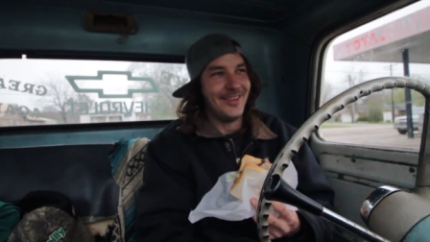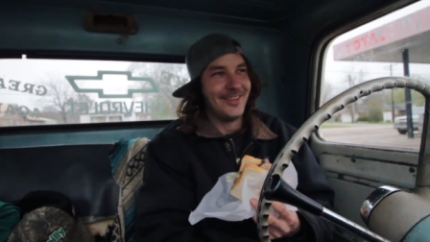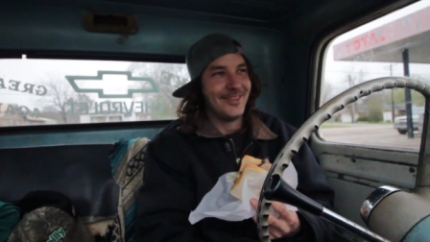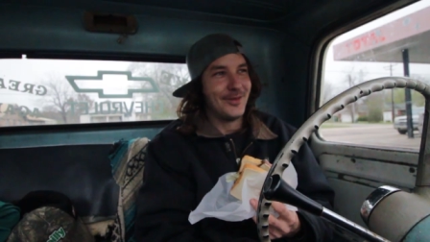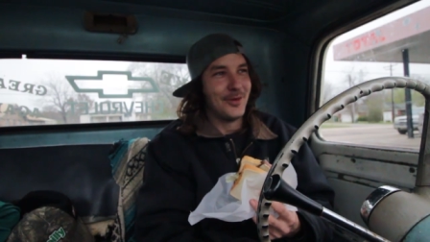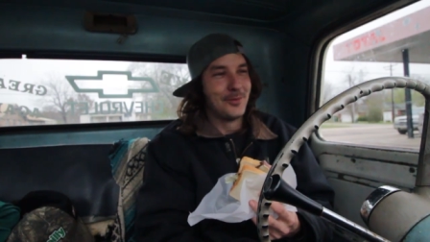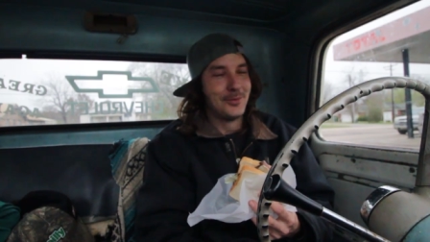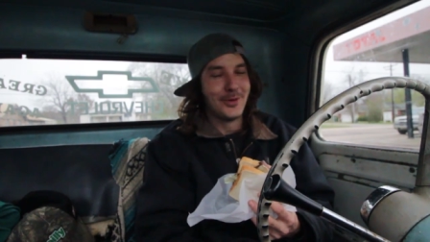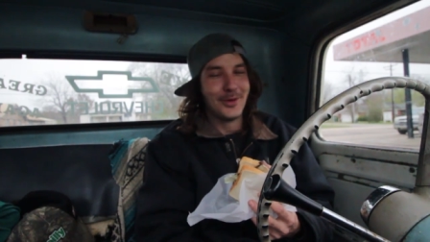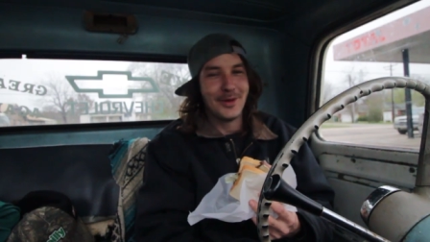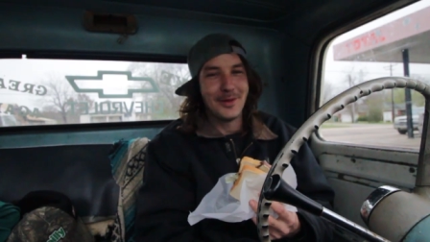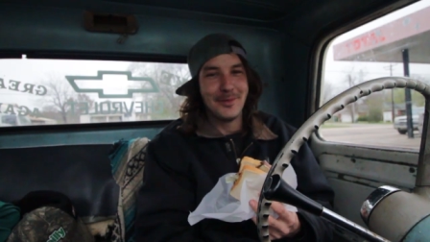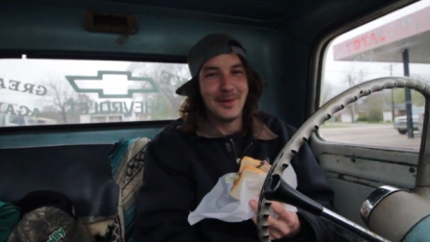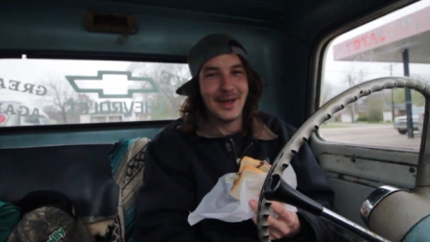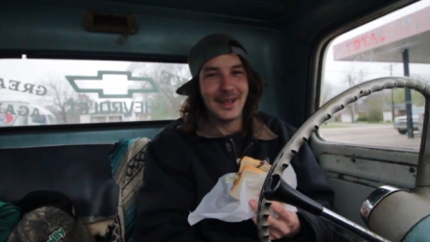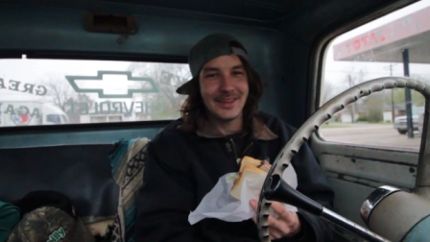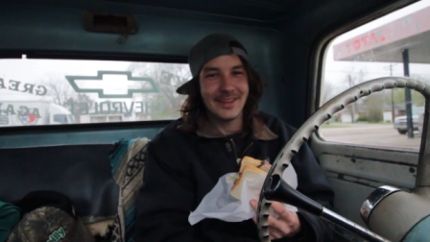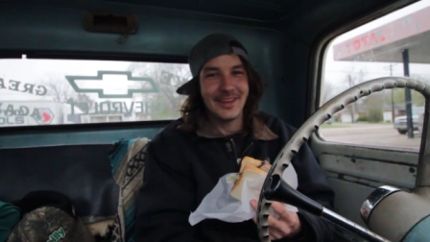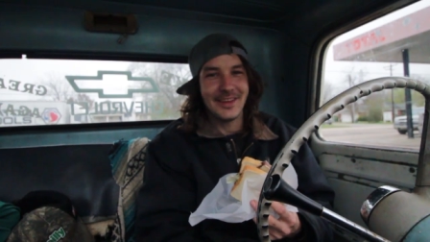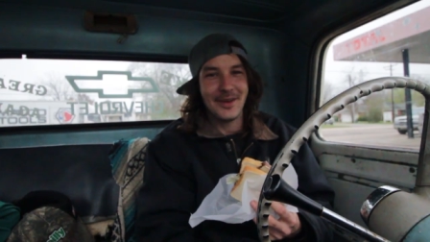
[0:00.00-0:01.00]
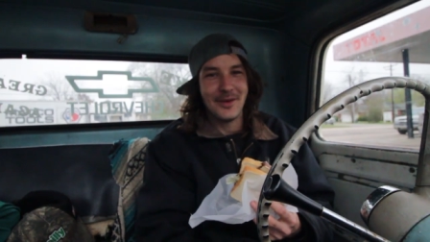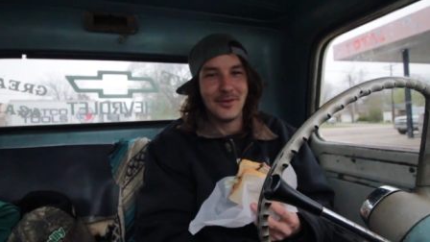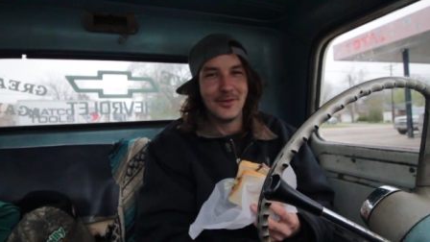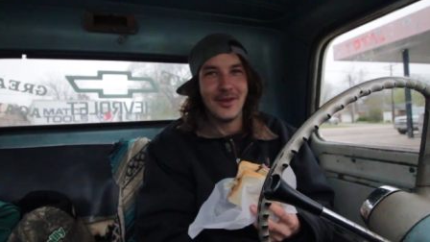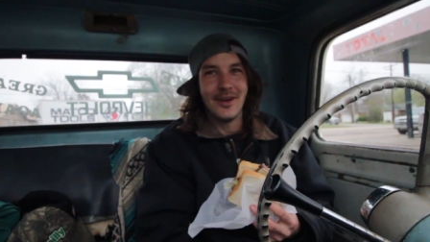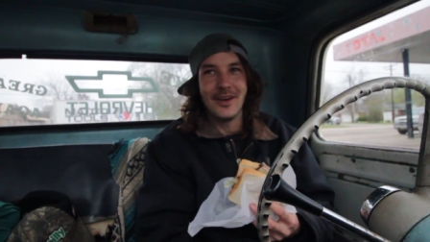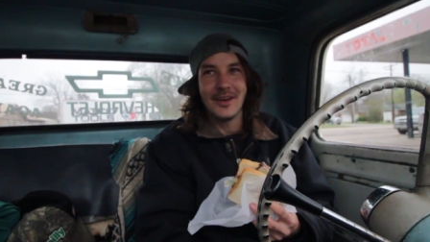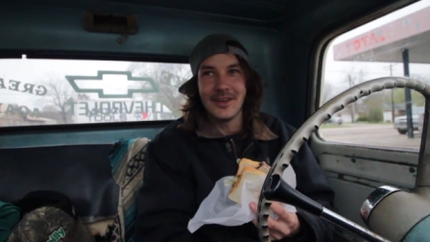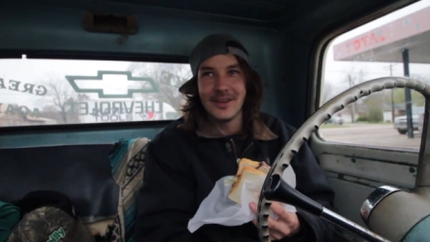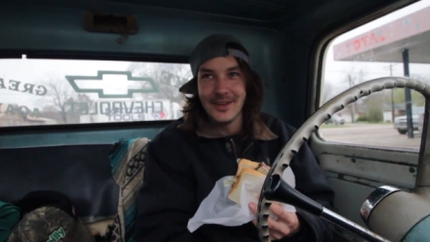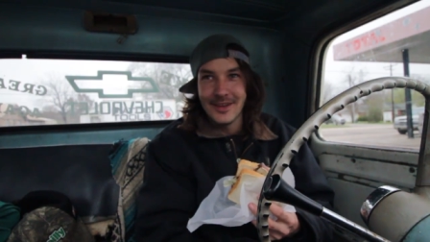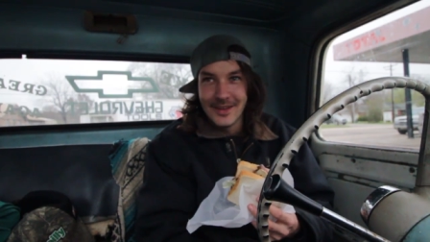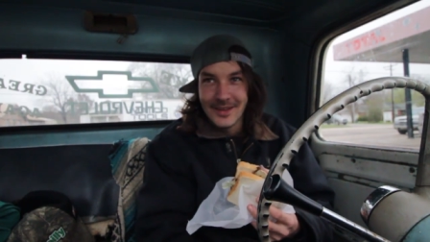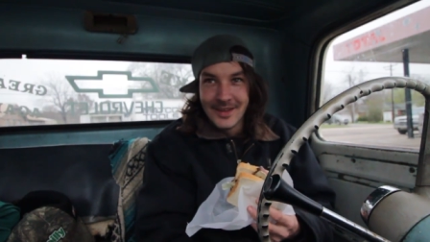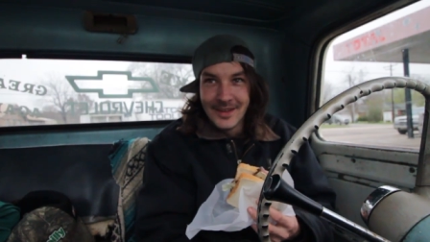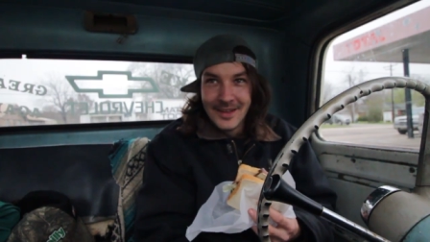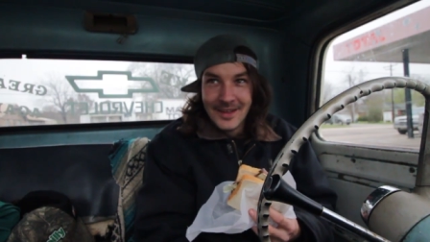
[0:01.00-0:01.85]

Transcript: reported back that they were very good